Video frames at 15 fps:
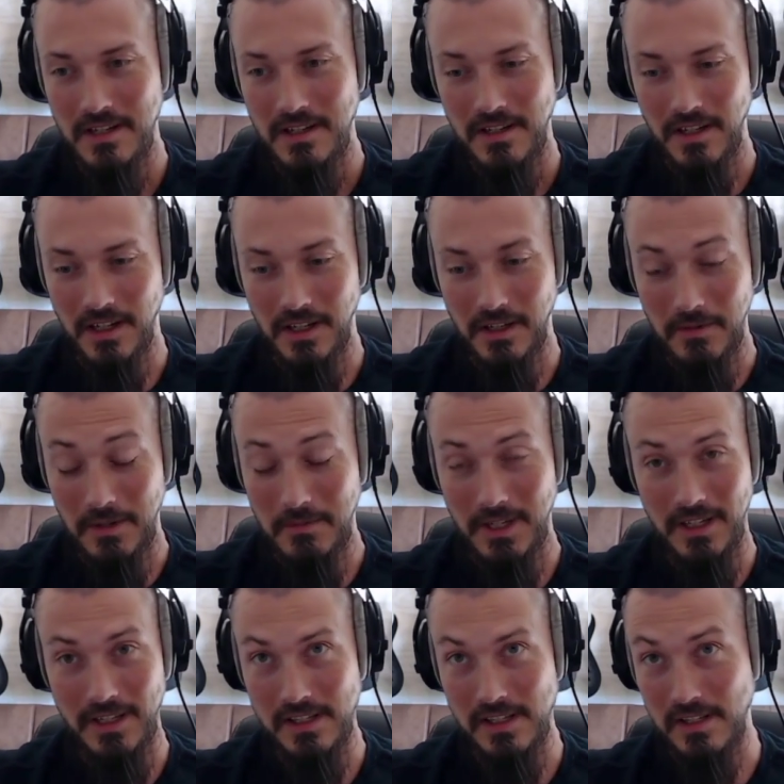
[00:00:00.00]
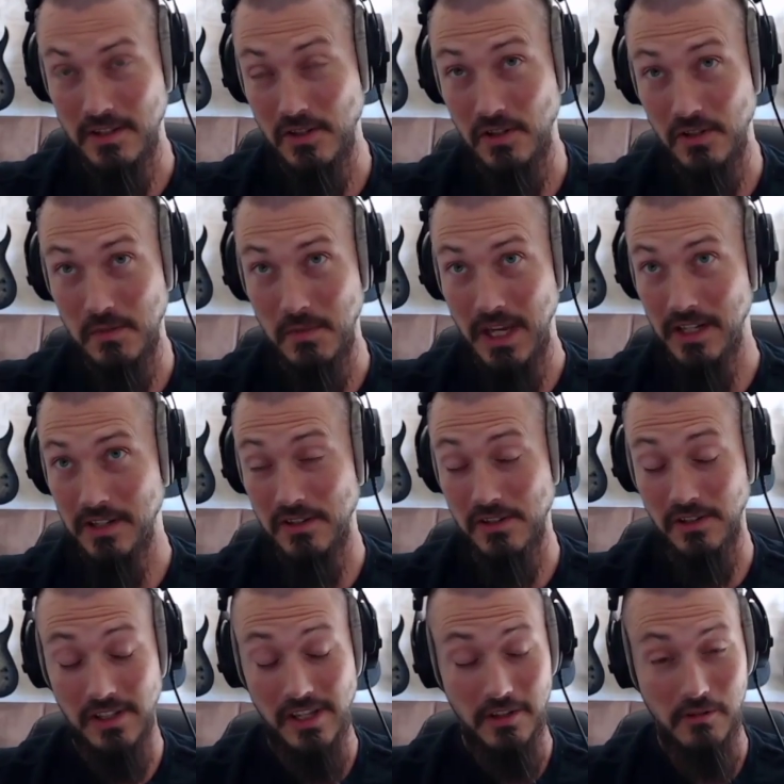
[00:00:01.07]
this goes back to as
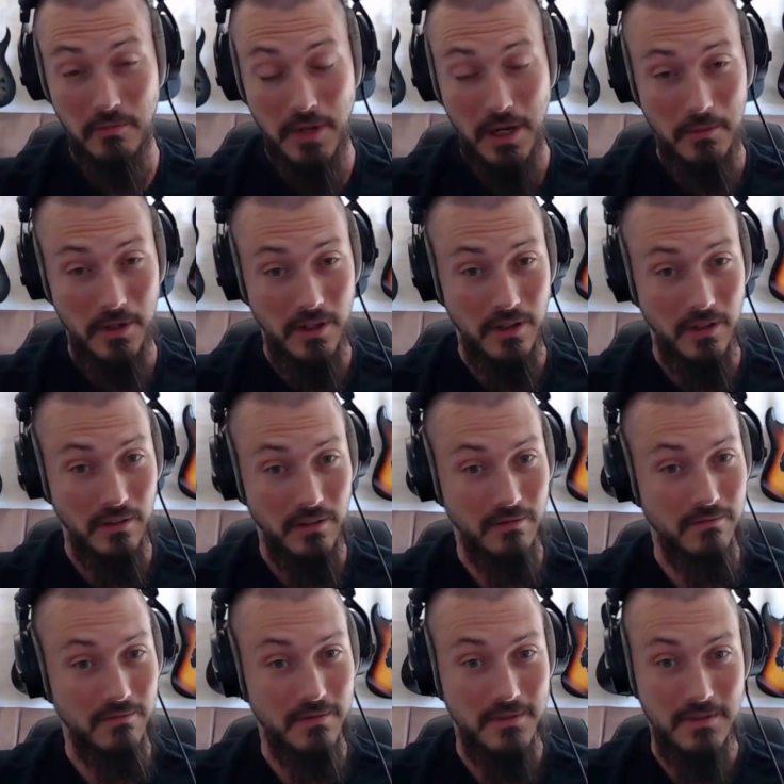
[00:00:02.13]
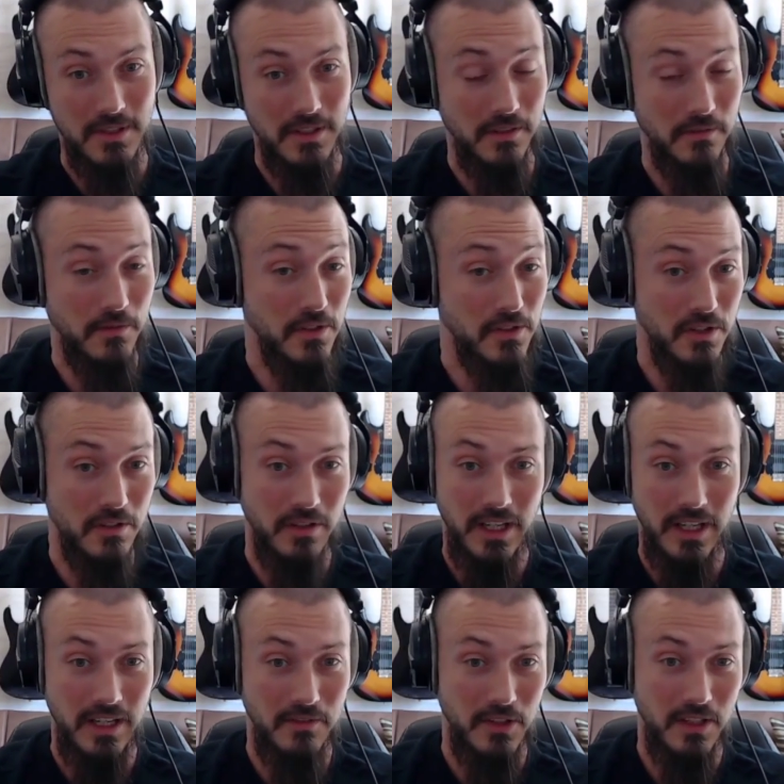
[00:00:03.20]
early as I can remember, to the first
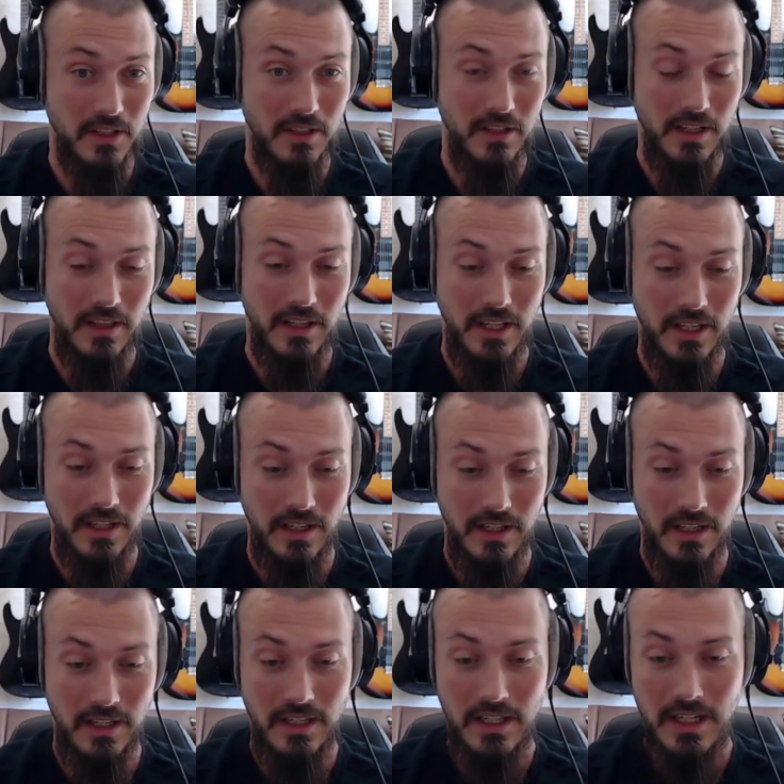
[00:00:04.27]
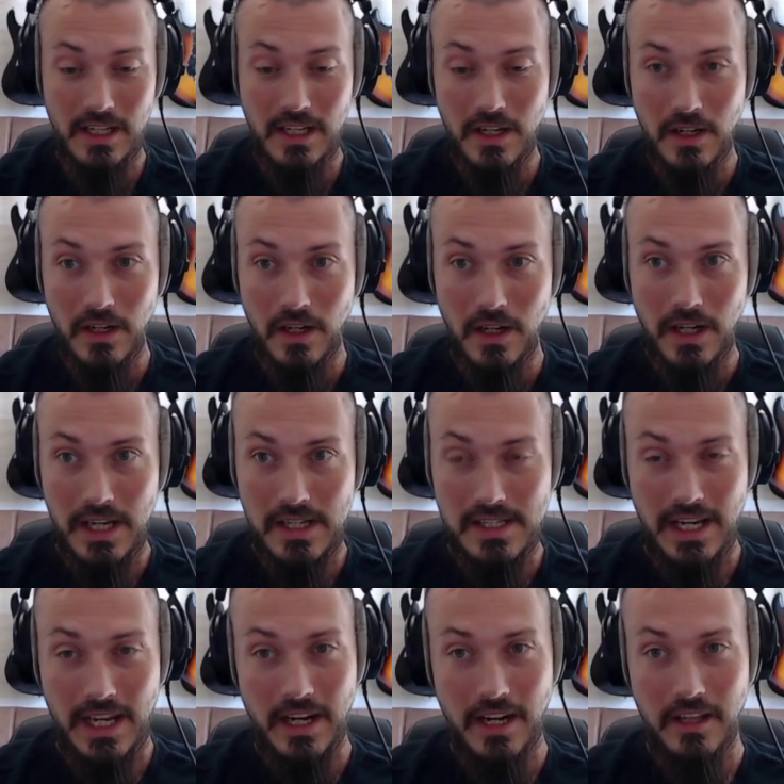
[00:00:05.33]
grade even. And then as I
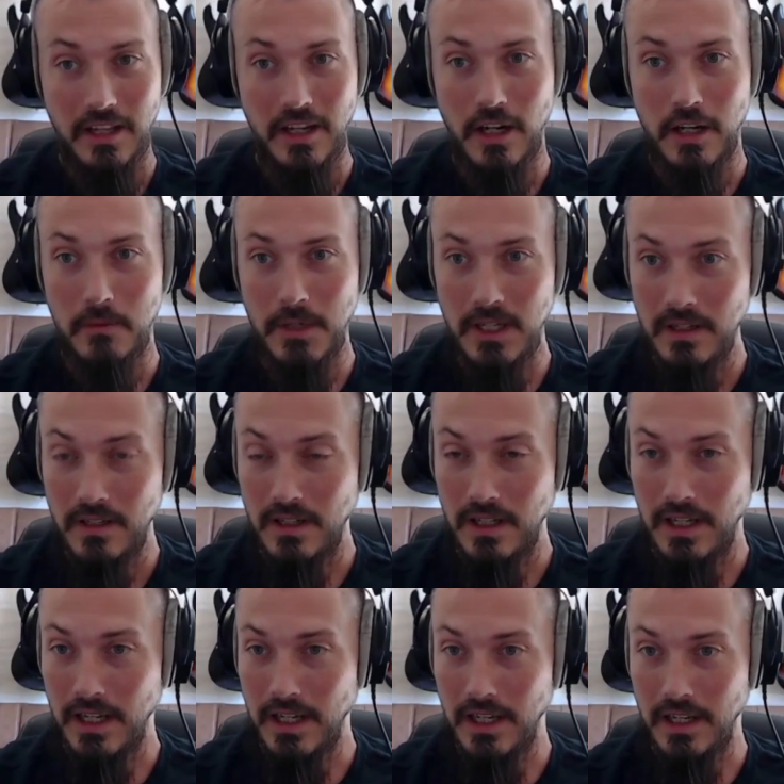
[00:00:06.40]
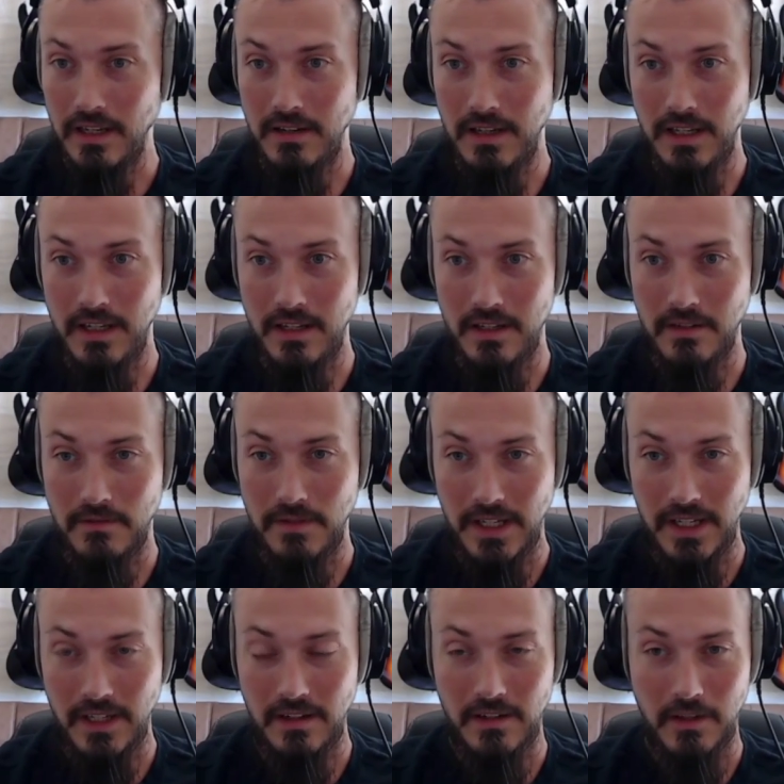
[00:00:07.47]
got out of the Army, I needed to
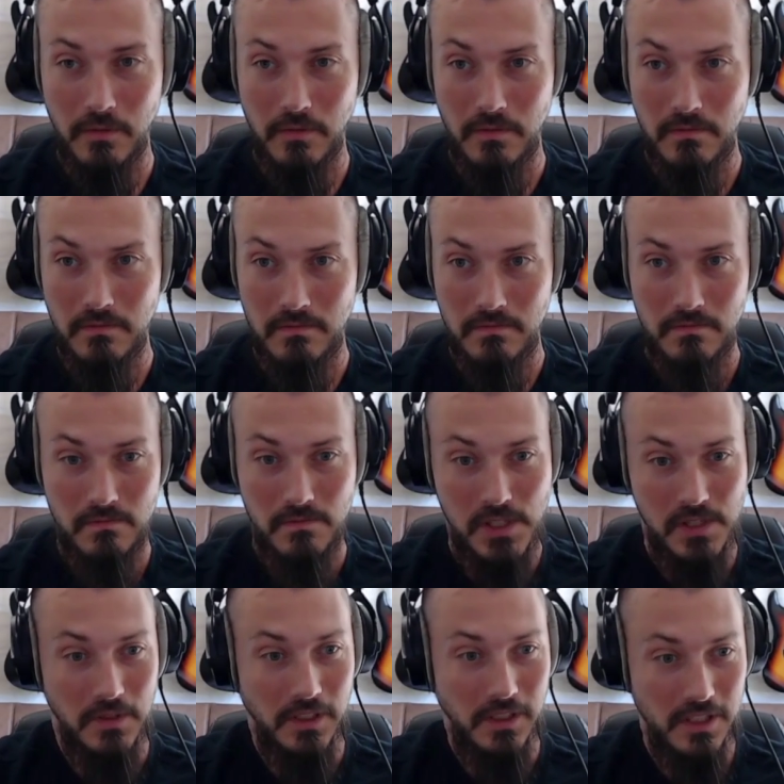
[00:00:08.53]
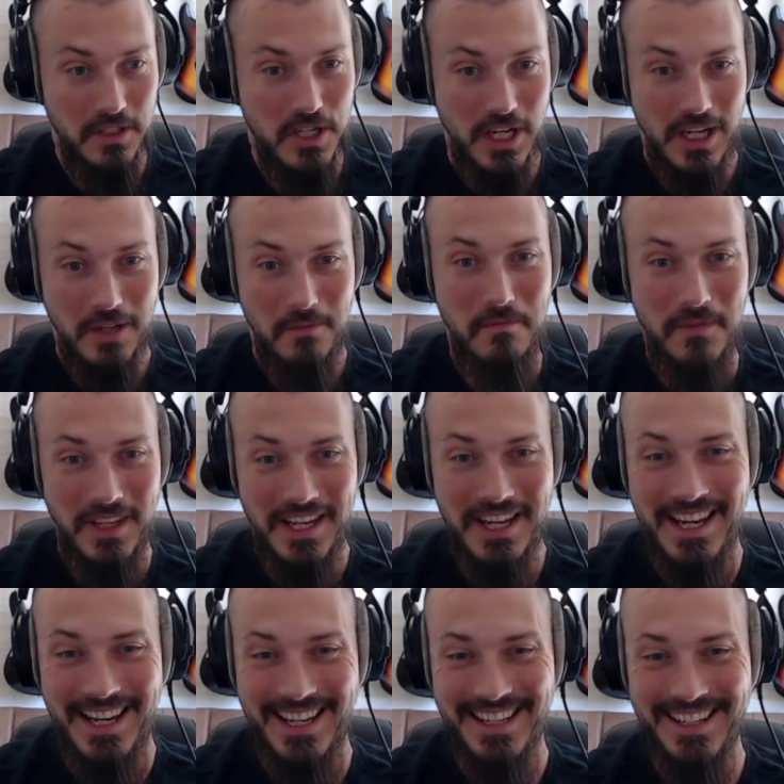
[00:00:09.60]
find a civilian job.
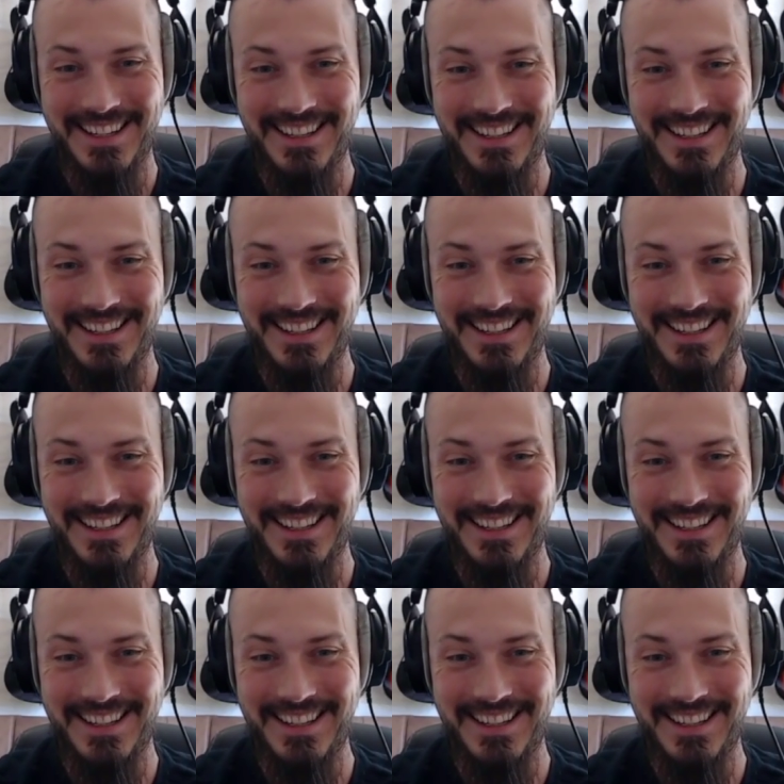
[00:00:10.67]
And